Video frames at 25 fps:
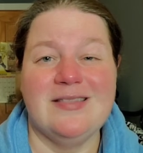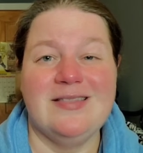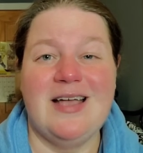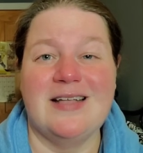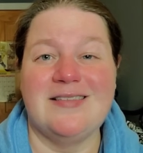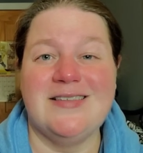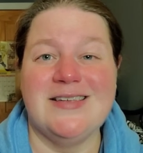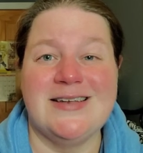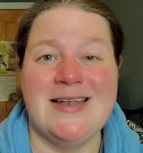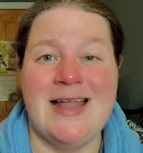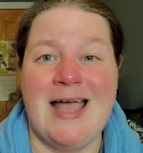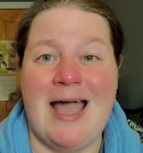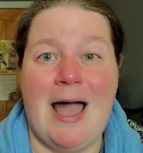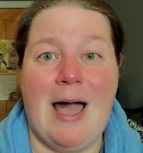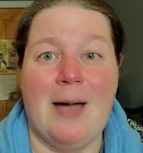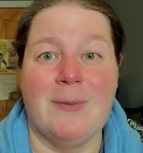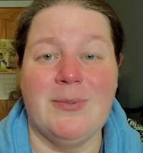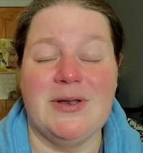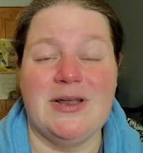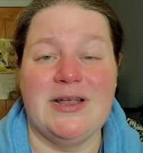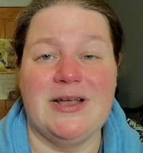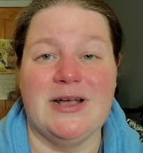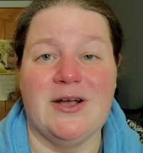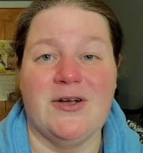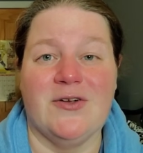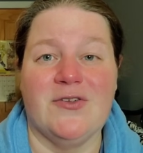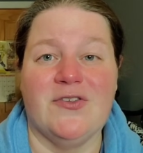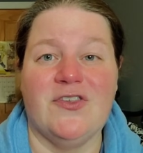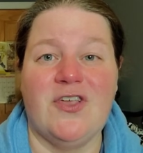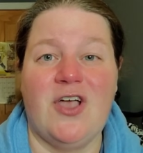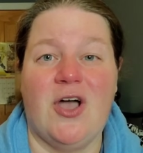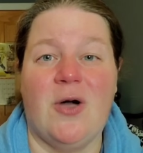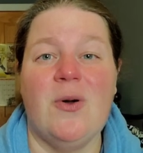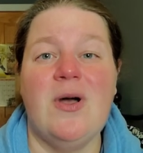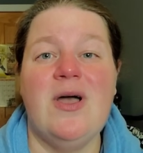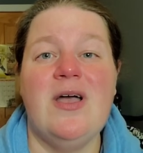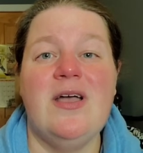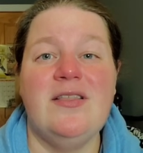that didn't happen here.
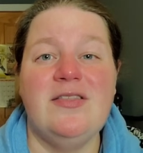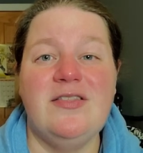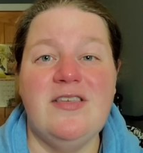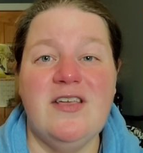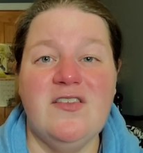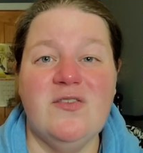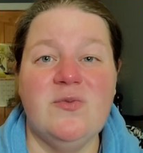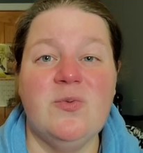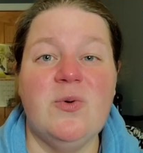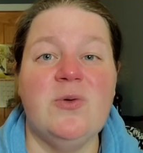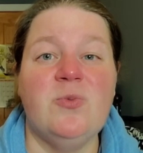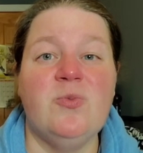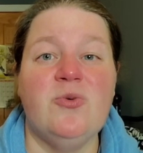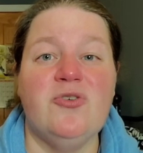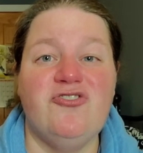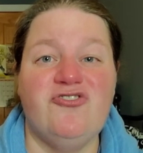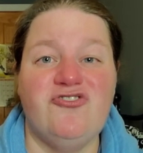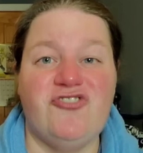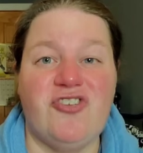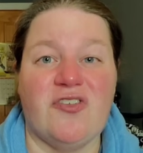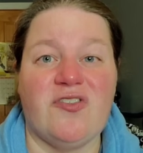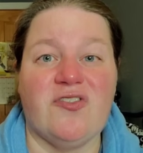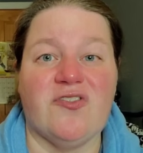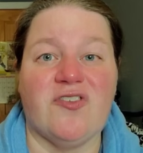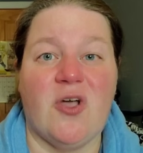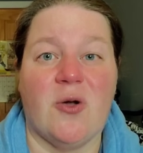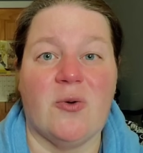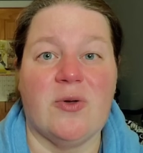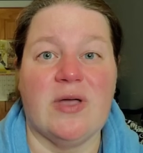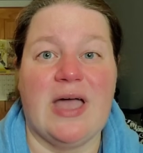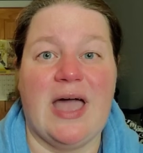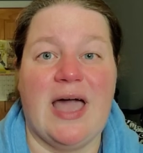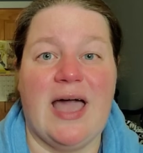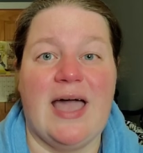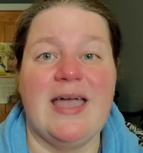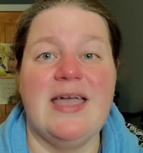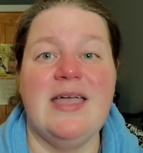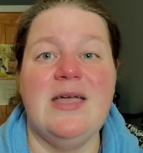So this one was just
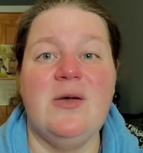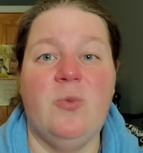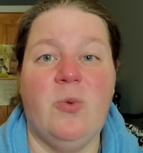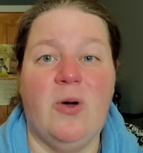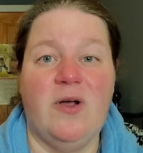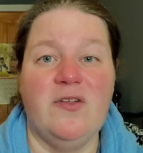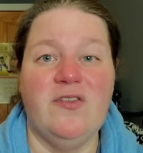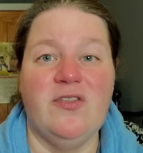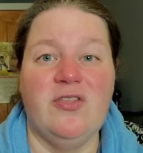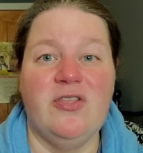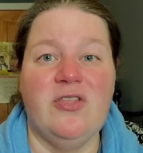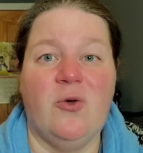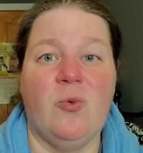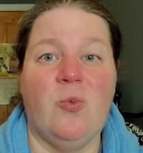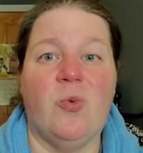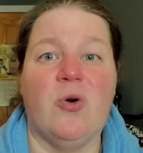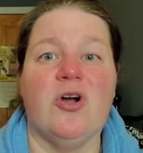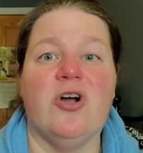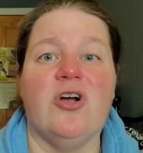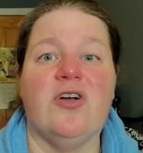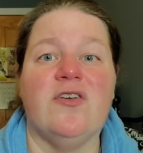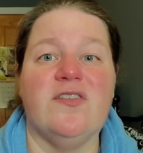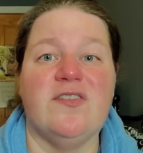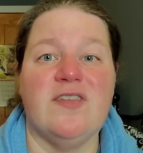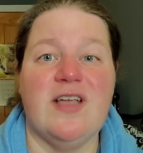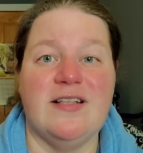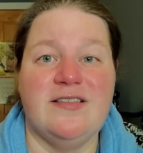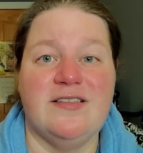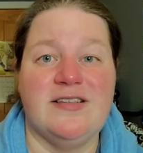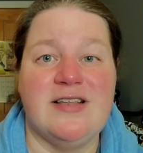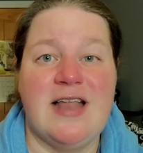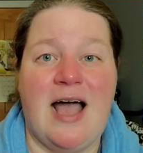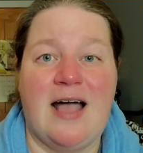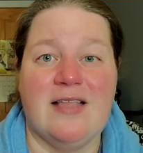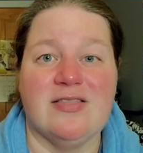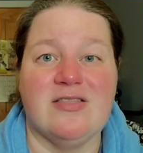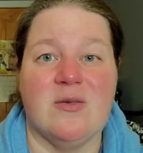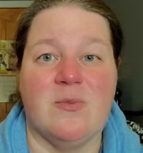okay. It wasn't the worst. It's
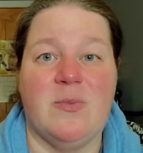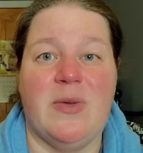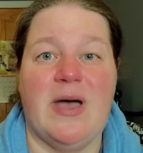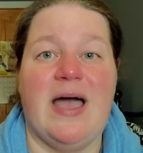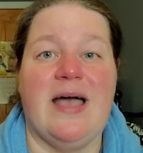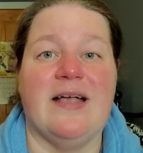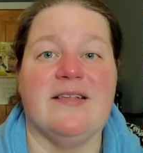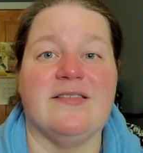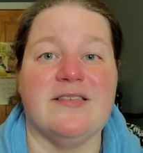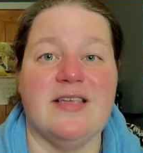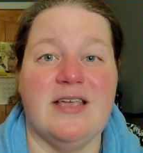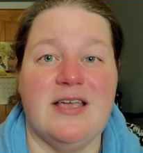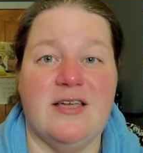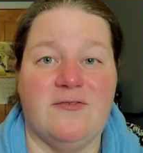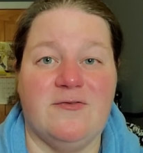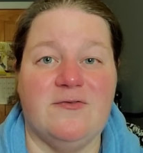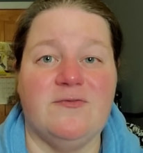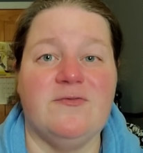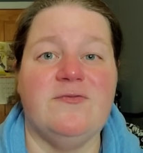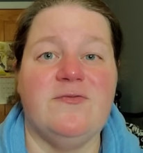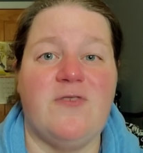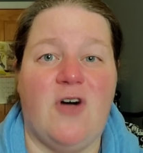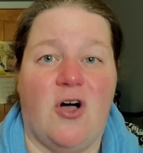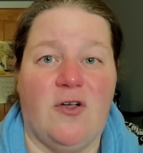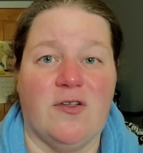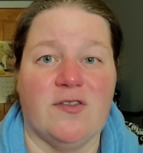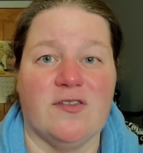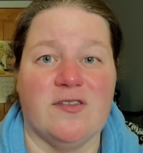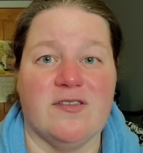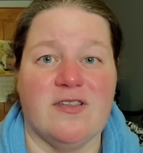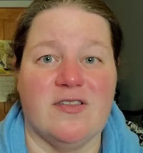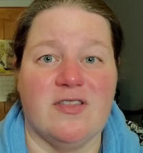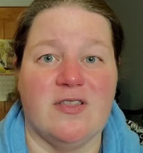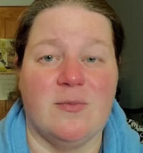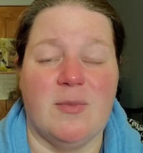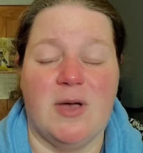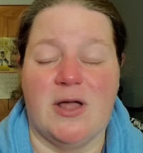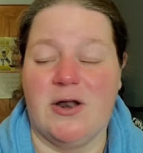not the best. It falls
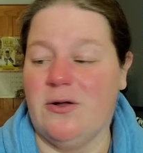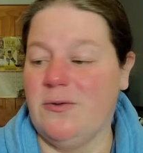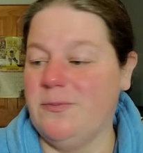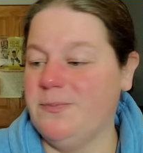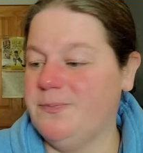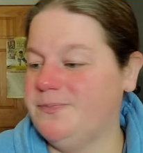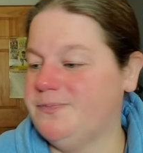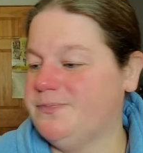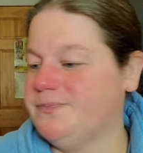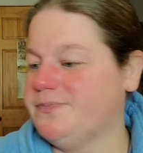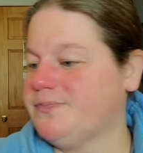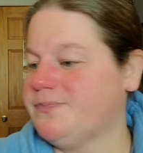into the middle.